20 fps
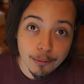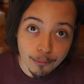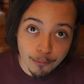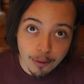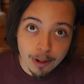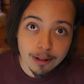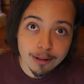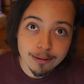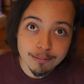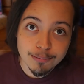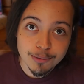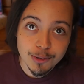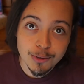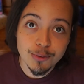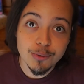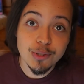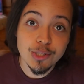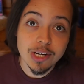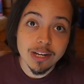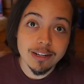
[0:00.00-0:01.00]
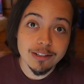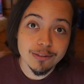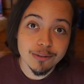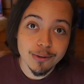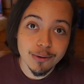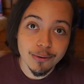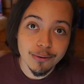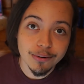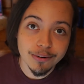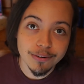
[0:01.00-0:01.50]
Welcome to
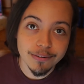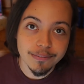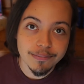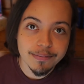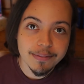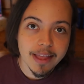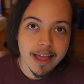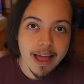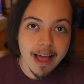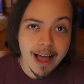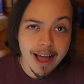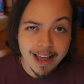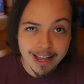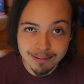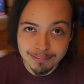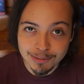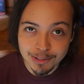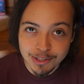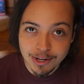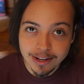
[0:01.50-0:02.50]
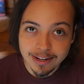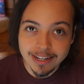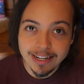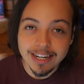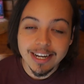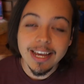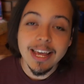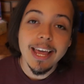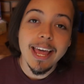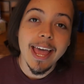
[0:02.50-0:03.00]
Geri'sCorner. I am Geri,
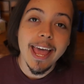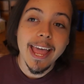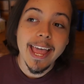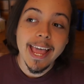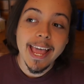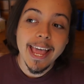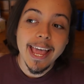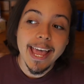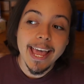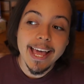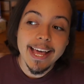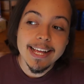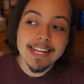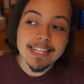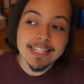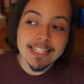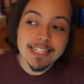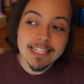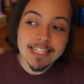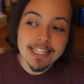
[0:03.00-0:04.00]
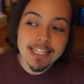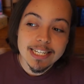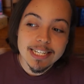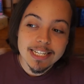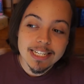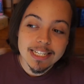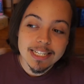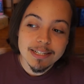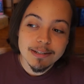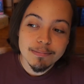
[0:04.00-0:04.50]
and
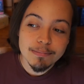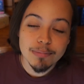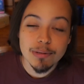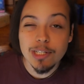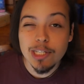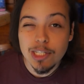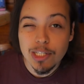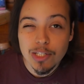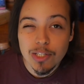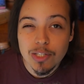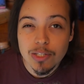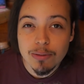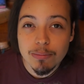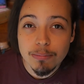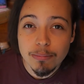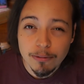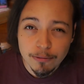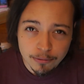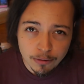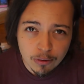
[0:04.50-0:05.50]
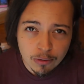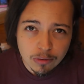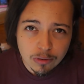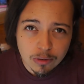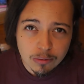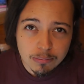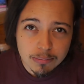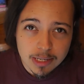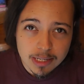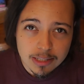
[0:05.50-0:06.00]
please, before
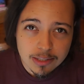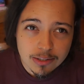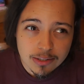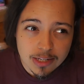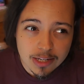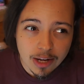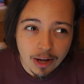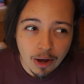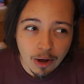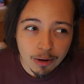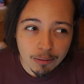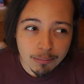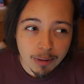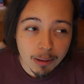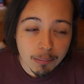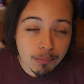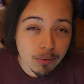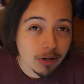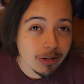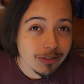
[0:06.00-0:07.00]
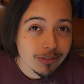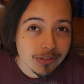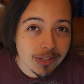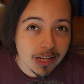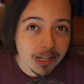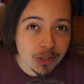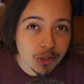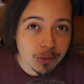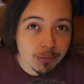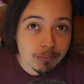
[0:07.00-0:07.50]
commenting on my
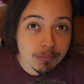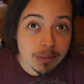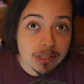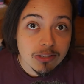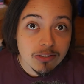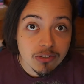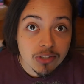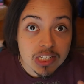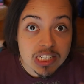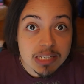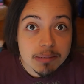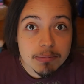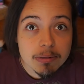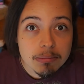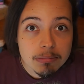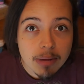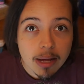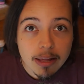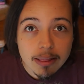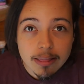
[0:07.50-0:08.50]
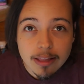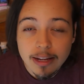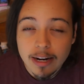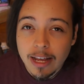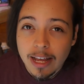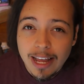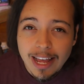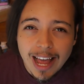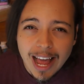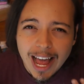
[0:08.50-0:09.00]
pronunciation, please keep in mind that
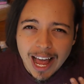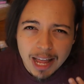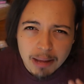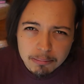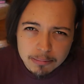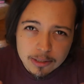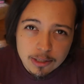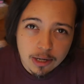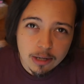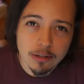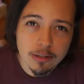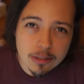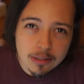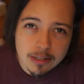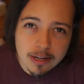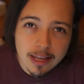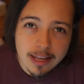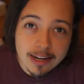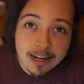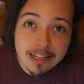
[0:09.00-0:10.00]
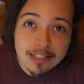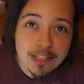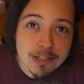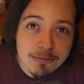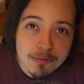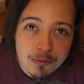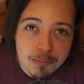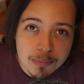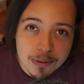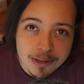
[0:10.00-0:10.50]
I'm not a
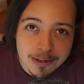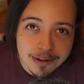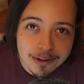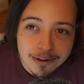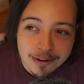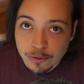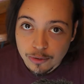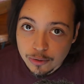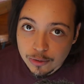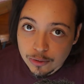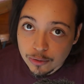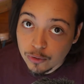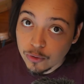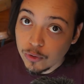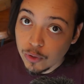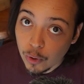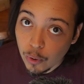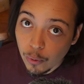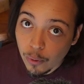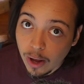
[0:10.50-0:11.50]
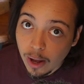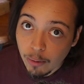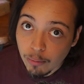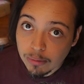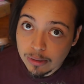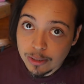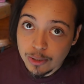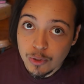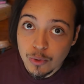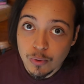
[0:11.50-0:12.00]
native speaker, so I
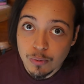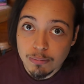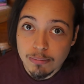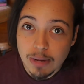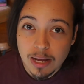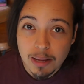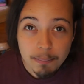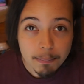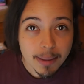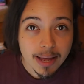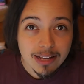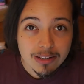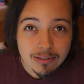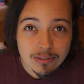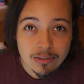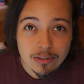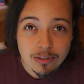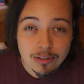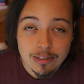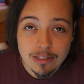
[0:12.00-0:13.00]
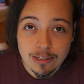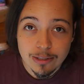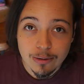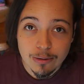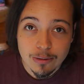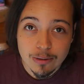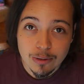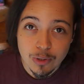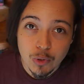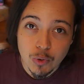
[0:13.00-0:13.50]
will do my best in
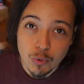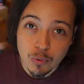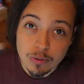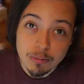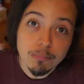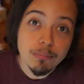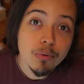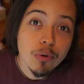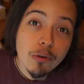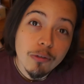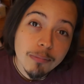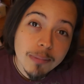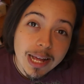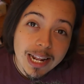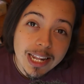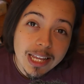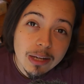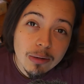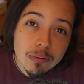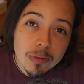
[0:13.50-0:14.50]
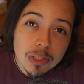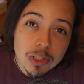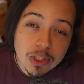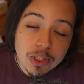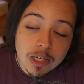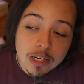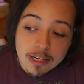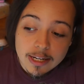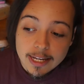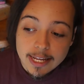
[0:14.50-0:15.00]
order to improve my
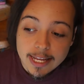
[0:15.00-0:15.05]
language,